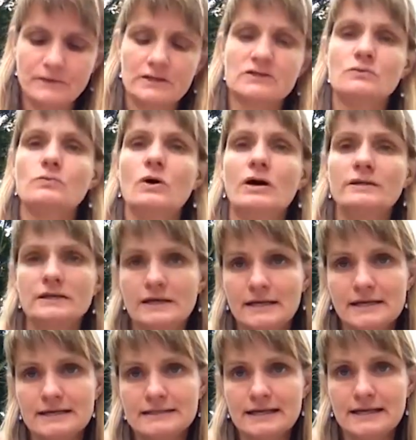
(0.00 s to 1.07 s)
DaWanda
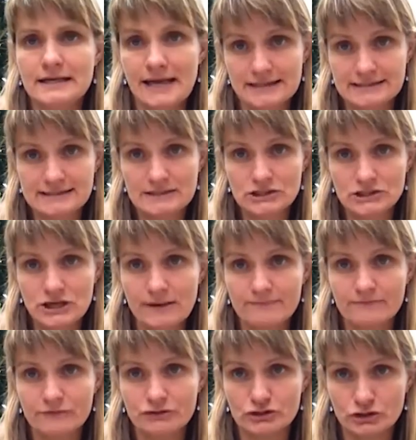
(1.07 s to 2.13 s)
is an Etsy shop
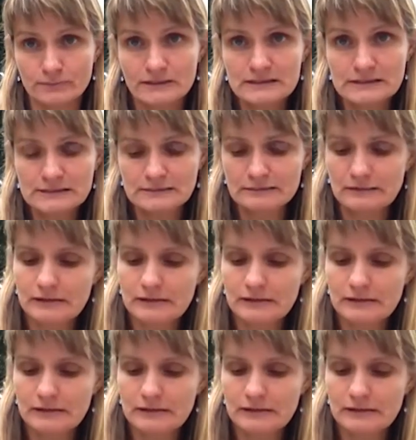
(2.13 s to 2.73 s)
for Germans.